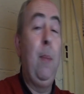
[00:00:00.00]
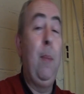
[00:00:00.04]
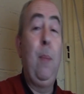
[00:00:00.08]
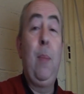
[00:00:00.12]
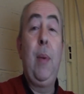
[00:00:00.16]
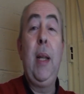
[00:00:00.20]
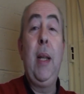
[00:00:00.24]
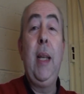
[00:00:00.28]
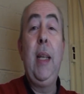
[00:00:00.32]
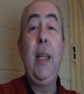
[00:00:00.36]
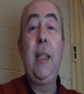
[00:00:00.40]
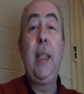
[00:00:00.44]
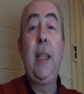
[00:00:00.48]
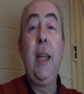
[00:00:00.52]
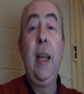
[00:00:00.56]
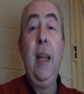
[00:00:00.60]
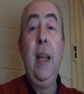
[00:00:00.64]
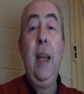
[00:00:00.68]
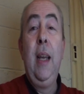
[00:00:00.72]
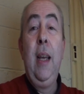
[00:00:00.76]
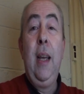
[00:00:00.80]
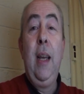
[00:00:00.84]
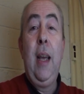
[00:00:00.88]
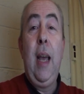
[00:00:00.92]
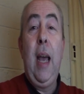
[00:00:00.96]
please
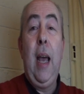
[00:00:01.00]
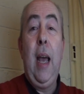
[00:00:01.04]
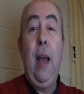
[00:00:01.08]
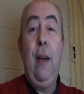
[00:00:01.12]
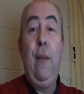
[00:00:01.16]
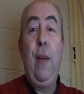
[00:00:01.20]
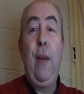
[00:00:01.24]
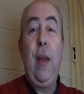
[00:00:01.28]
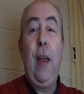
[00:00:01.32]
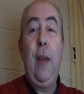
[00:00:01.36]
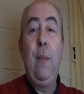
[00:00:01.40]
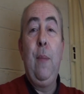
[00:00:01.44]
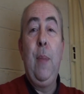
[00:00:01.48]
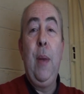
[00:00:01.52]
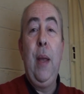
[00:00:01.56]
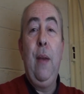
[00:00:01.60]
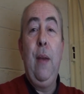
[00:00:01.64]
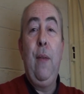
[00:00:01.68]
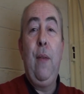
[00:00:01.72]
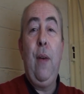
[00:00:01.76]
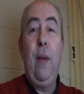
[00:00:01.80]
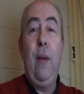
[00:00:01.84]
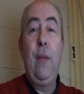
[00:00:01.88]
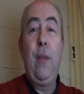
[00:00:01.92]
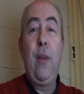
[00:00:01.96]
forgive me
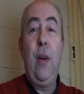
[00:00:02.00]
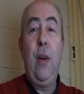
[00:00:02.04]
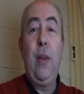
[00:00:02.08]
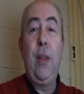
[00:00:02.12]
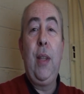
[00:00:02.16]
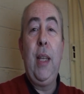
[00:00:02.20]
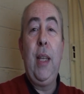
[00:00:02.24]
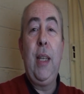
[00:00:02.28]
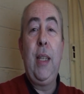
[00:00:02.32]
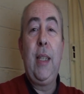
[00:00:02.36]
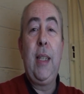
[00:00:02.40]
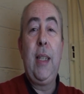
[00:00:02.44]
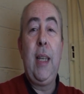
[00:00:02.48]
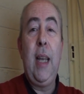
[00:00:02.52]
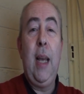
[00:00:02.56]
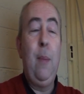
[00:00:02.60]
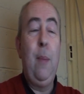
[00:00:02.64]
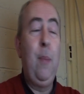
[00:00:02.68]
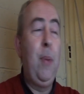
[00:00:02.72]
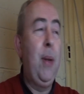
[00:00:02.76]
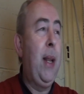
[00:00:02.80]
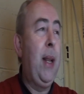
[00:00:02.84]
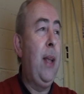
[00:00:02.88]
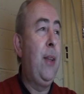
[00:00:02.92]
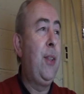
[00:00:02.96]
if I've got this
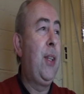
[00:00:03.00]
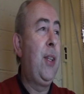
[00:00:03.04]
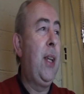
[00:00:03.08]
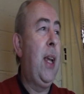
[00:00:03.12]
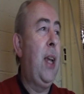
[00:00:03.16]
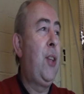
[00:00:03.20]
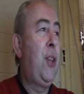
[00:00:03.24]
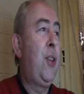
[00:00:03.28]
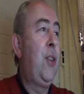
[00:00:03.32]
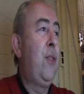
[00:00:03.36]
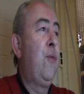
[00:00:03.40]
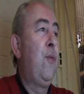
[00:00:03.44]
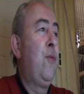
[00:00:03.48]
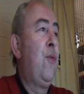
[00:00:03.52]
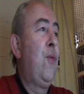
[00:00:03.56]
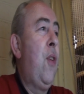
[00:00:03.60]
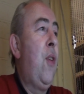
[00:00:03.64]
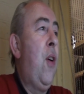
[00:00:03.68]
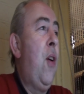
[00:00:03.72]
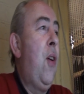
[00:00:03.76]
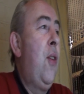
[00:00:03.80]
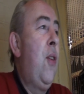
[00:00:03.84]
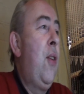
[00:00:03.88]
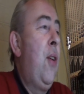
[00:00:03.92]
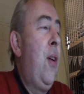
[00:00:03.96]
pronunciation
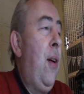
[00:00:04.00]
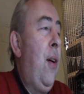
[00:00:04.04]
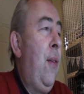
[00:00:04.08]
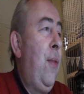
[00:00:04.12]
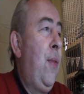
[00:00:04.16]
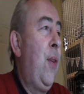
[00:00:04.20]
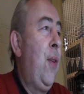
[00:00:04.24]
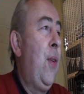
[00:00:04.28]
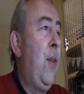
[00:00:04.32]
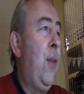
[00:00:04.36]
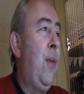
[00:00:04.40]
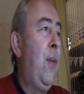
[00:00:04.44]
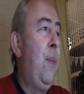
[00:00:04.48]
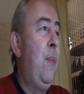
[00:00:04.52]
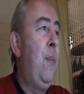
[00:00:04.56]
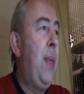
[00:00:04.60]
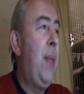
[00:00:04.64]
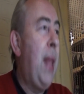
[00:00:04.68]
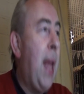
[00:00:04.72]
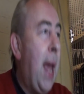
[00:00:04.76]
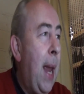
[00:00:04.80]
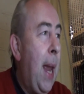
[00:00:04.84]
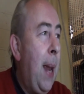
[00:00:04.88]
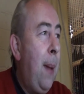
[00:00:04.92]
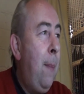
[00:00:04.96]
wrong of your
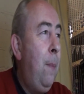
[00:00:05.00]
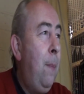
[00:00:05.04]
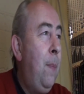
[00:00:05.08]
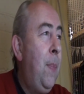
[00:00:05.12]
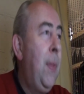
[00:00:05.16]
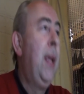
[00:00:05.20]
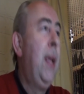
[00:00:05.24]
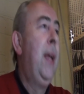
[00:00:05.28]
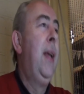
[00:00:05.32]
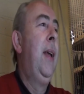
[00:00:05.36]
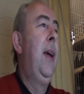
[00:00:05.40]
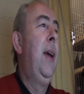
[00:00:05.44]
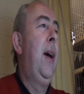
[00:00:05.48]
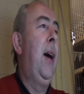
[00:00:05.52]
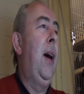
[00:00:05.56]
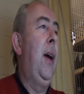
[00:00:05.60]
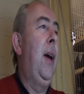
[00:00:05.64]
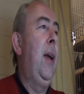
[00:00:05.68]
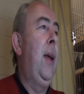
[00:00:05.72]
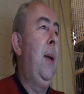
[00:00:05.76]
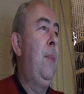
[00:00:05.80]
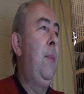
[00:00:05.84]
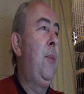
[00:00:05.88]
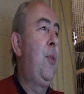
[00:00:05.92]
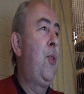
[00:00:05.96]
name. I
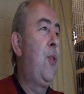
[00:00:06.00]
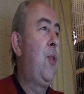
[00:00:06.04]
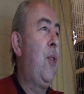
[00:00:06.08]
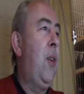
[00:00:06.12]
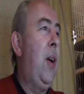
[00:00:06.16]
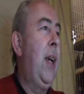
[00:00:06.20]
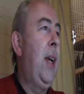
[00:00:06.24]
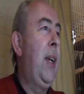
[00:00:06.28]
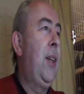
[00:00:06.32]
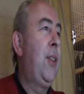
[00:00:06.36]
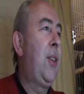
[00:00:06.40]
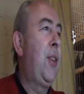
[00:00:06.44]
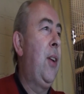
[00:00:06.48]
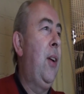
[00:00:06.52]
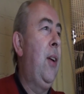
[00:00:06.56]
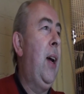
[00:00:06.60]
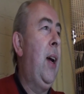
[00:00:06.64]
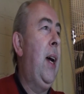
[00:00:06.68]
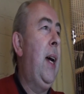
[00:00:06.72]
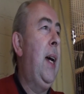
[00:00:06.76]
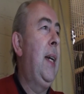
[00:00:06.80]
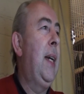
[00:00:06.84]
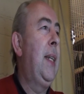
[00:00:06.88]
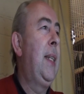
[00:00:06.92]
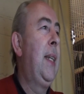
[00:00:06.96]
am trying so
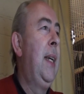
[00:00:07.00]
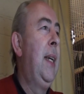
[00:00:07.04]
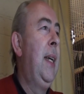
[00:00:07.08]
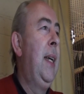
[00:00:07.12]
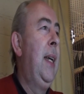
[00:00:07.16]
hard.